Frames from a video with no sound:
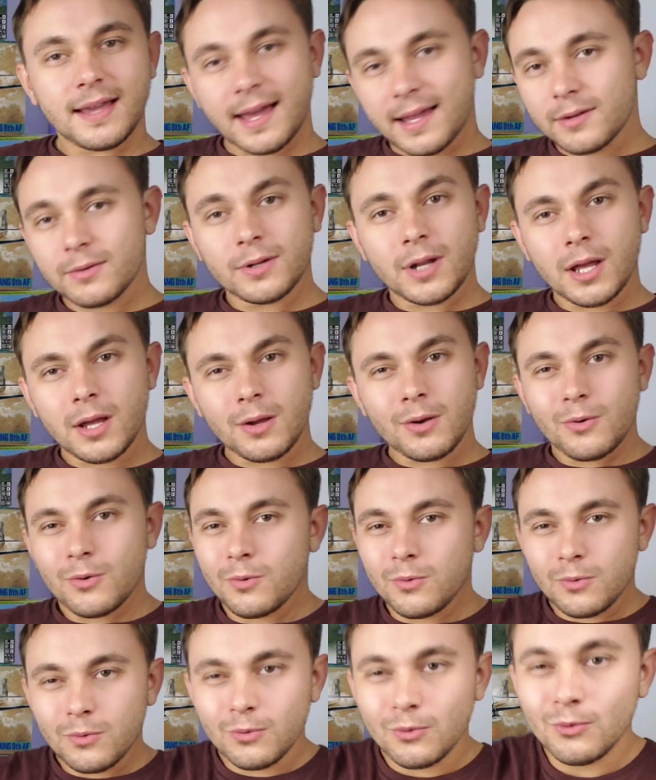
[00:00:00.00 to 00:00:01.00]
I don't
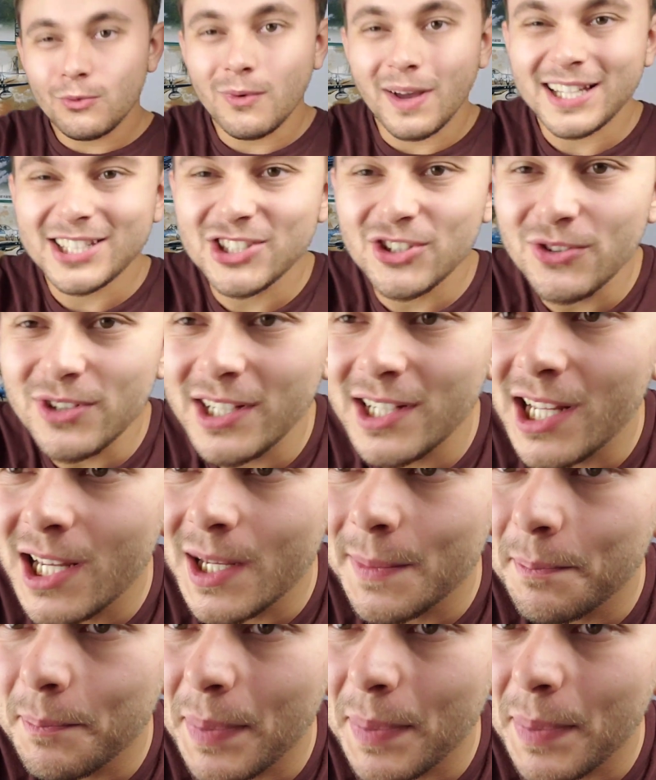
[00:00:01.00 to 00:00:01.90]
know, I screwed it up.